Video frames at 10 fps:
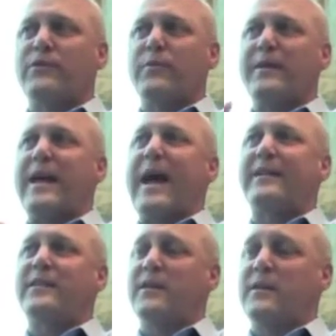from
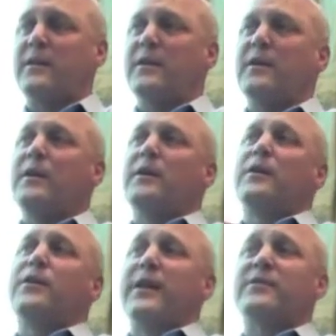enacting
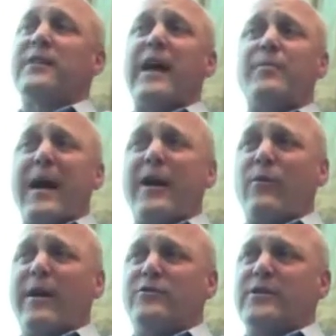things like
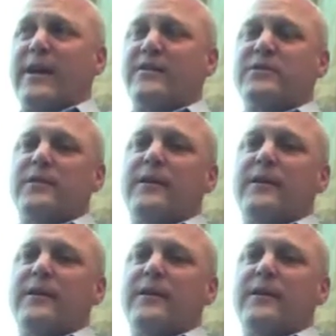background checks.